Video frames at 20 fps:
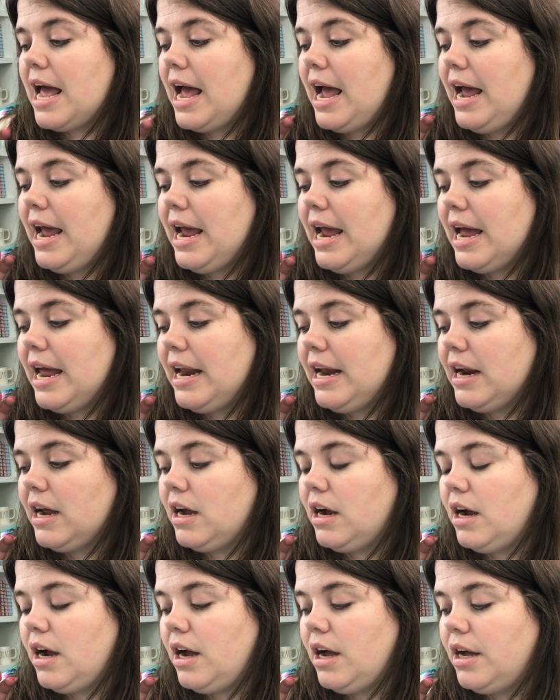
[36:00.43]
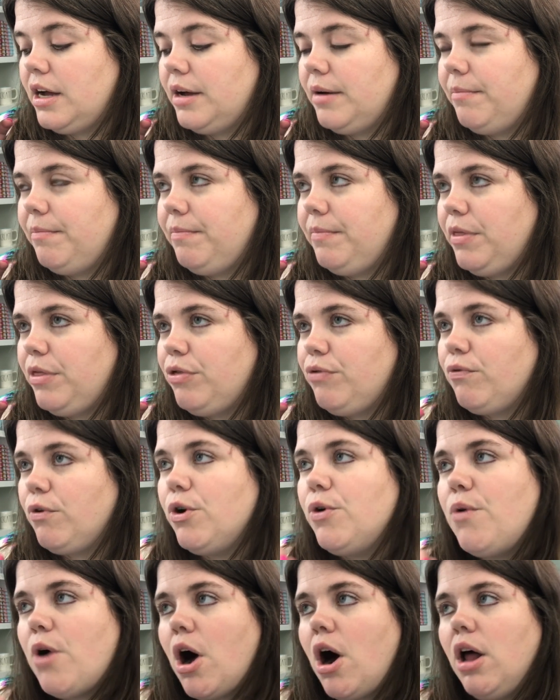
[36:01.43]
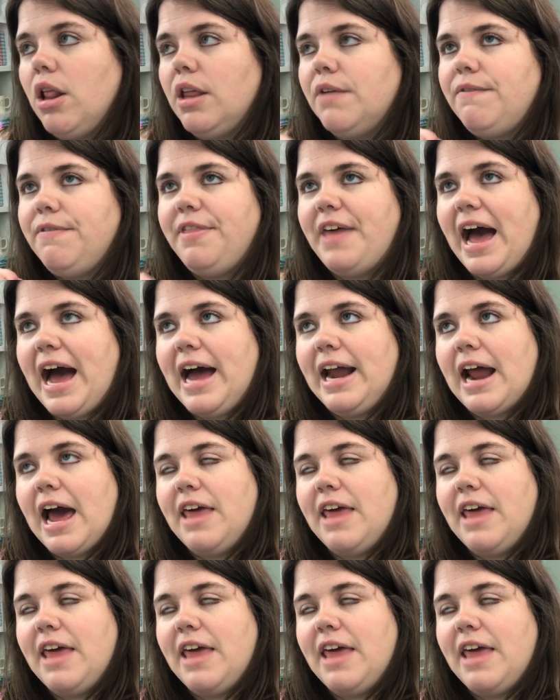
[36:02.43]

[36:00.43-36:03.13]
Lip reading: And through all of that,